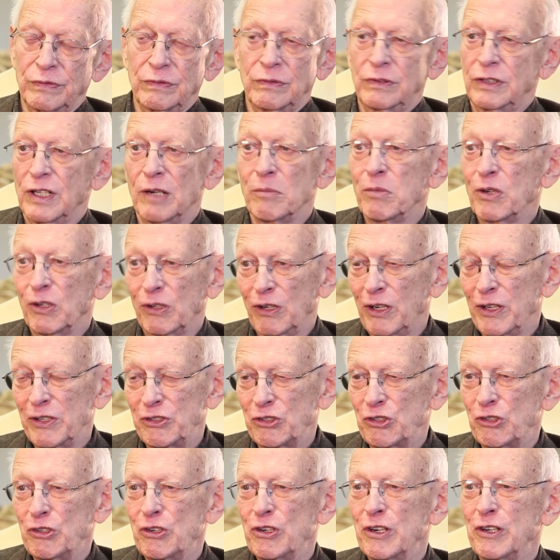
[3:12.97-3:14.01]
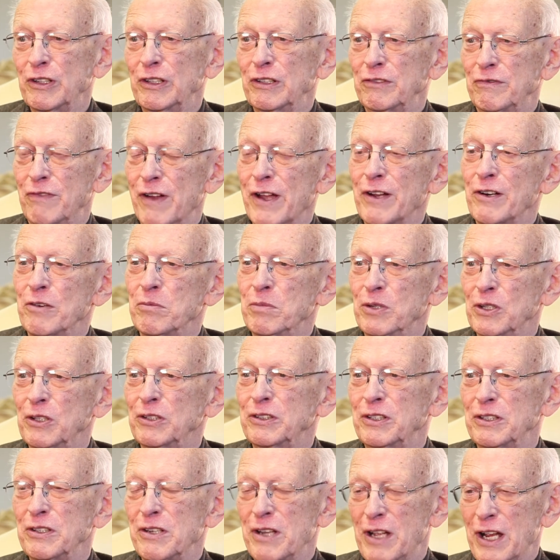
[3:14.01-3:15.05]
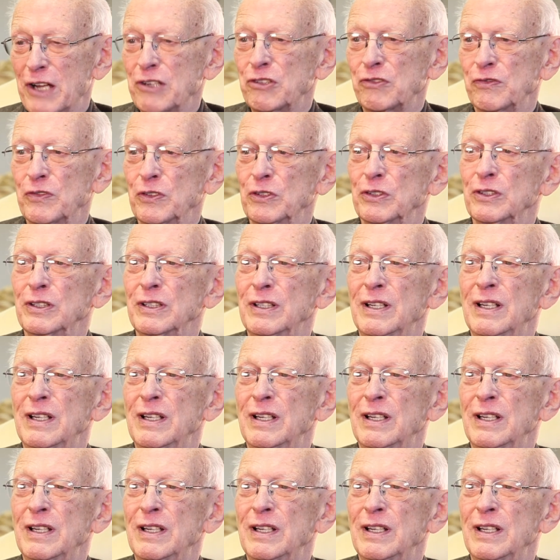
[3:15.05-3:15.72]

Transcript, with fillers: chemical engineering at Vanderbilt in Nashville